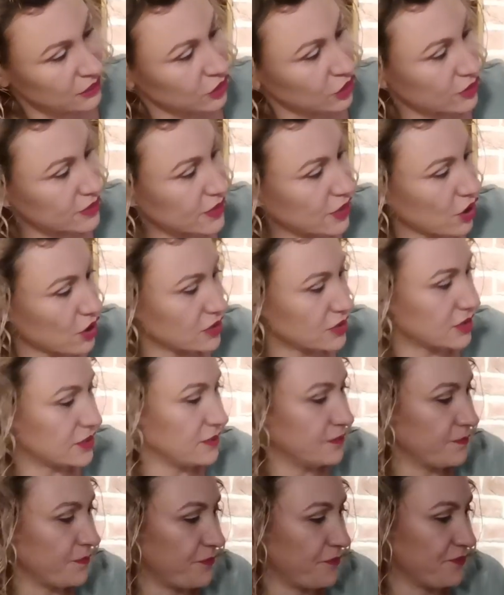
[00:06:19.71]
Looks good.
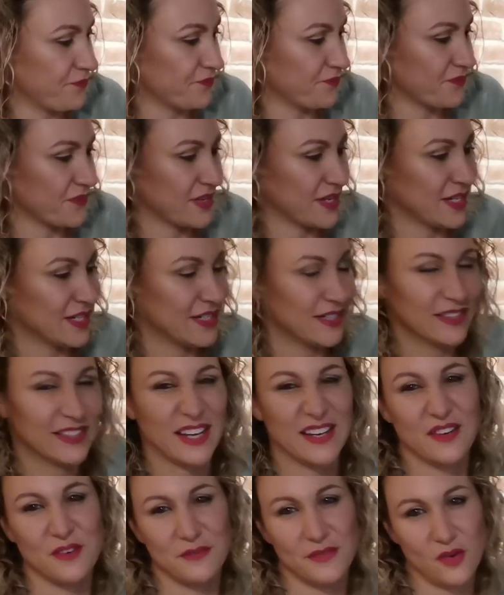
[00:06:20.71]

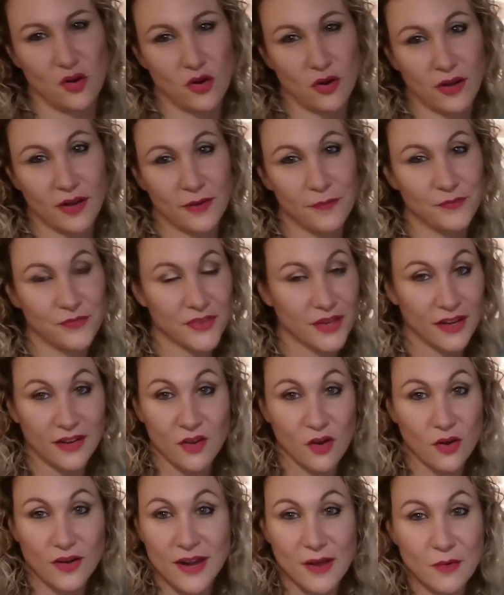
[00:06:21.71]
Love lager. I
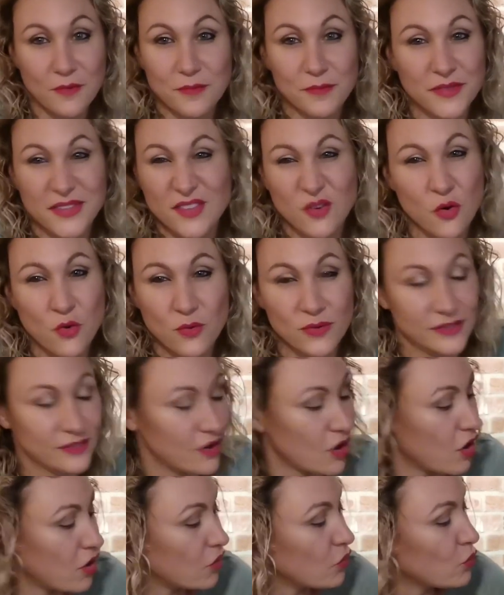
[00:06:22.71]
can't help.
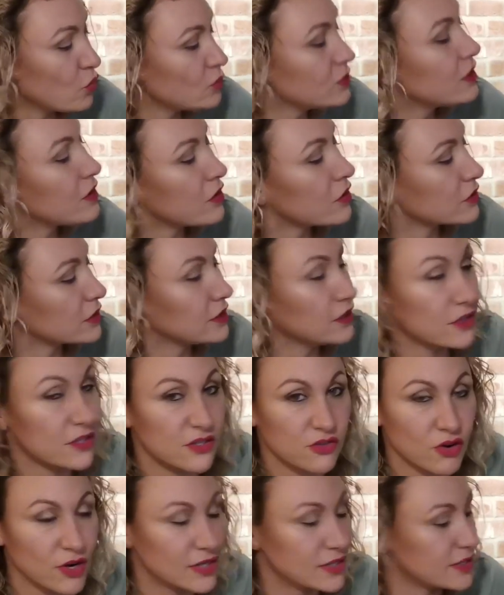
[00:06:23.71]
All lager
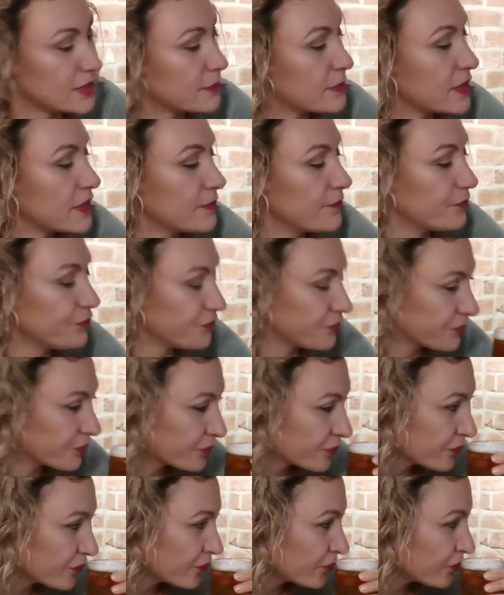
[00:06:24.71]
looks great to me.
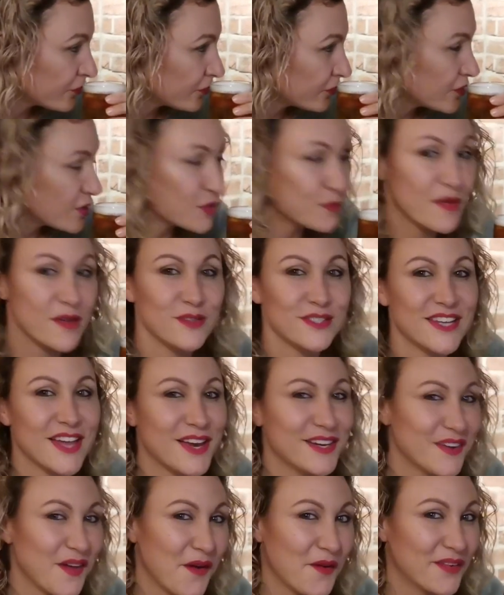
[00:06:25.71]
Smells
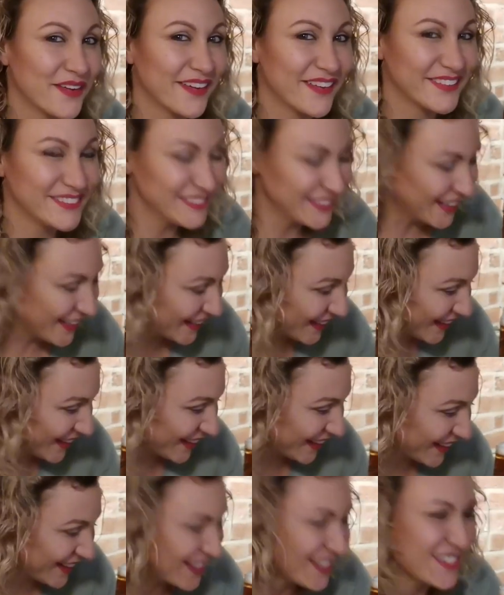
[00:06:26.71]
like lager.
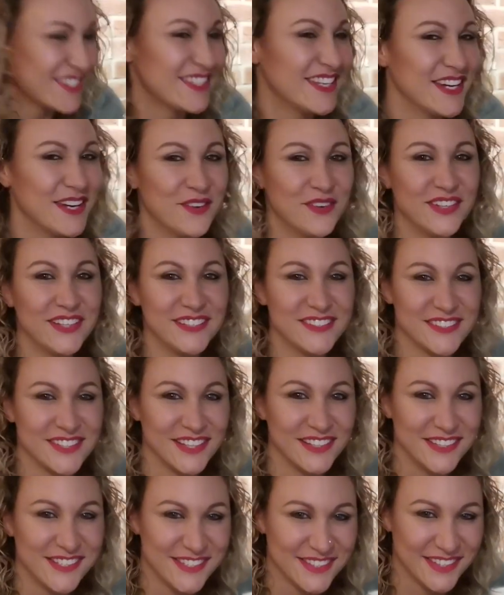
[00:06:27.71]
Let's see what it
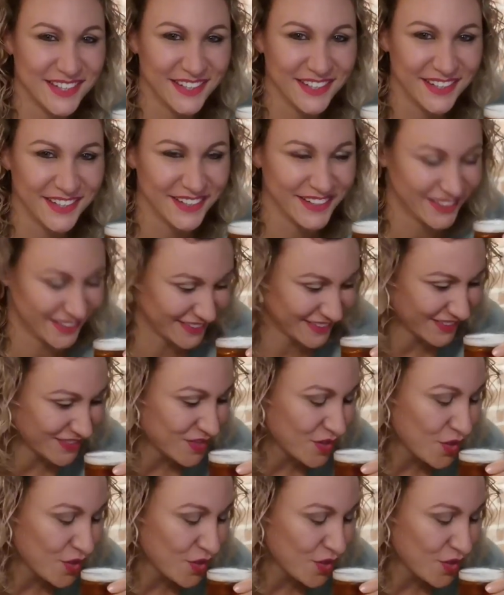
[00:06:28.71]
tastes like.